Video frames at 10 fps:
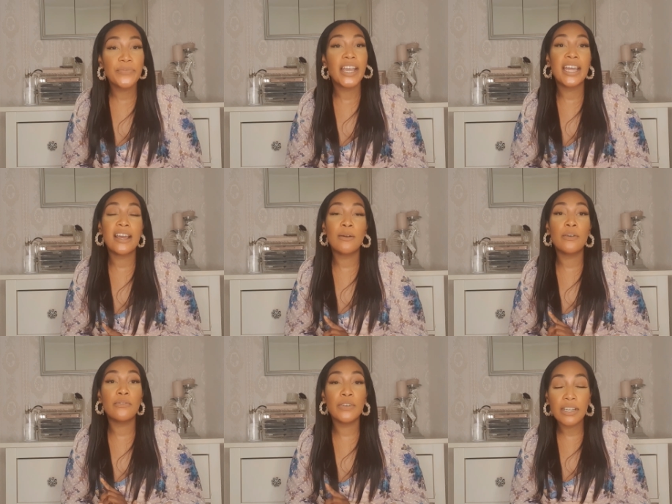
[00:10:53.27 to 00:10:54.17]
And I
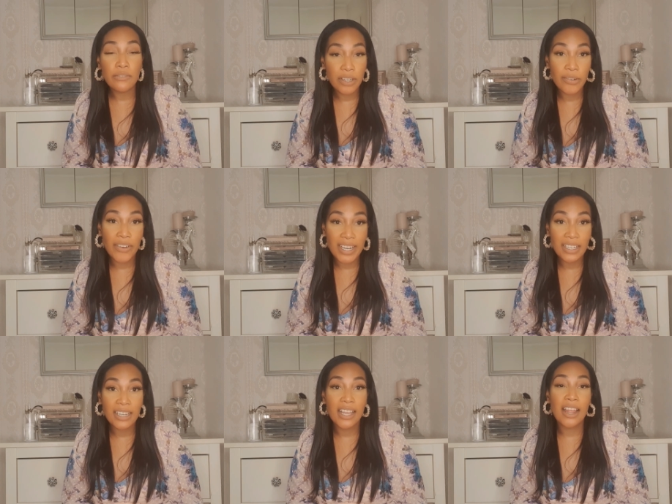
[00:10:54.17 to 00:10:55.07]
really regret
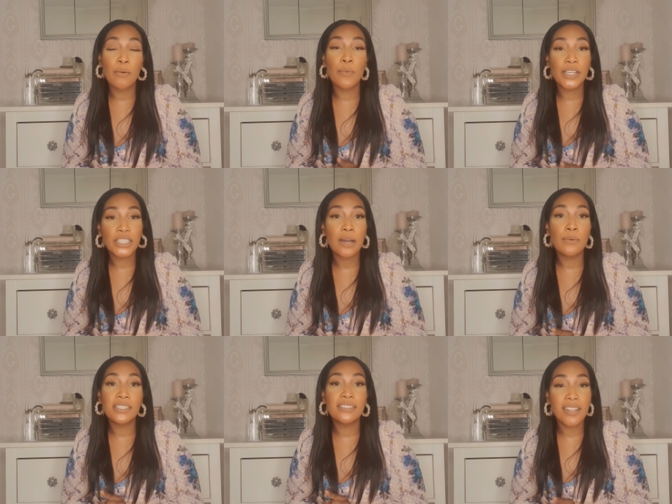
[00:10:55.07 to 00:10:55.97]
it, and I wish I
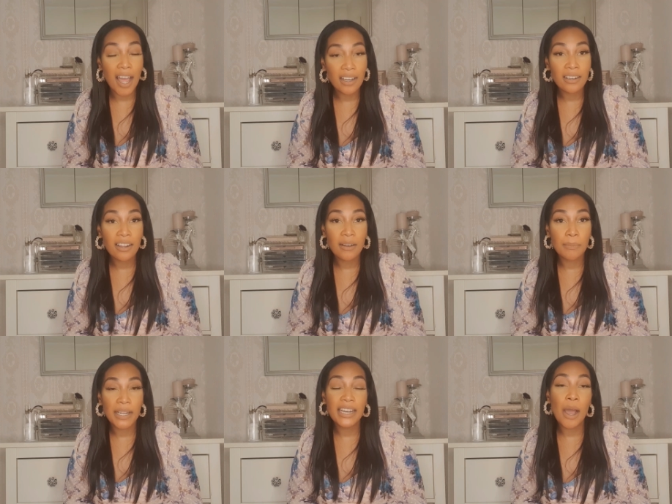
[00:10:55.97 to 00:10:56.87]
was done
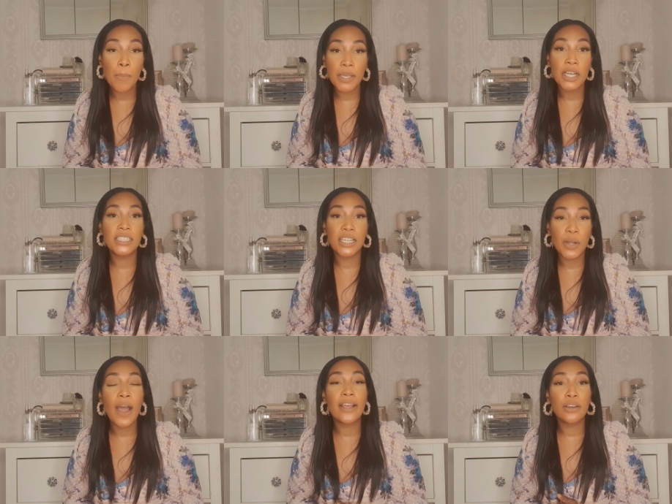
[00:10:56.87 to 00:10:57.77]
by now, because I
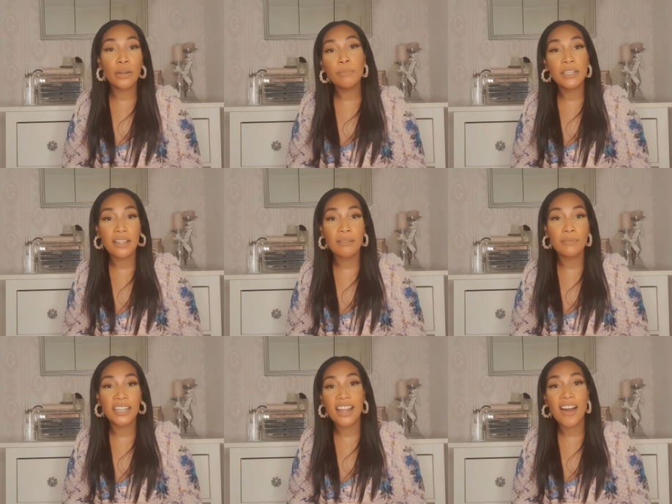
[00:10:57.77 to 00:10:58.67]
know I could be done
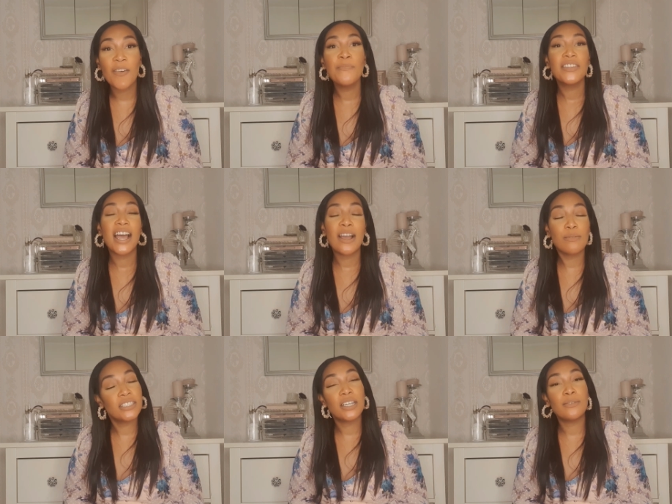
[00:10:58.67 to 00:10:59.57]
by now. I
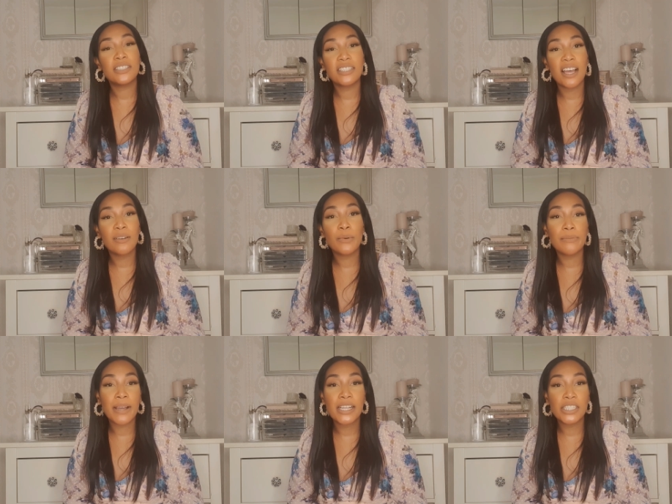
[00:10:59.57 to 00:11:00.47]
wish I was done with
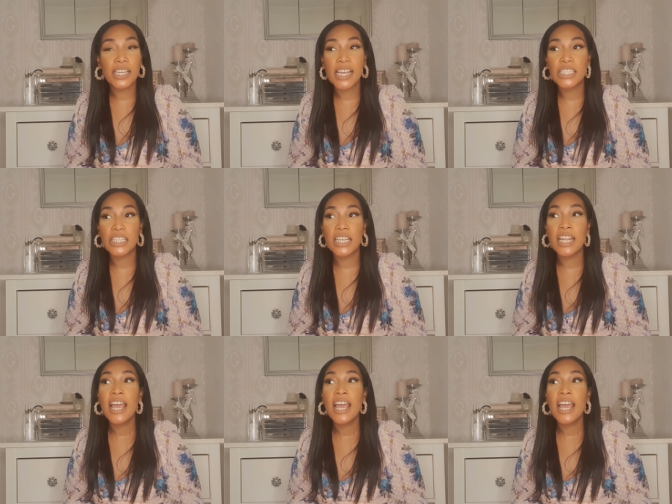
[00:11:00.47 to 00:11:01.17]
my education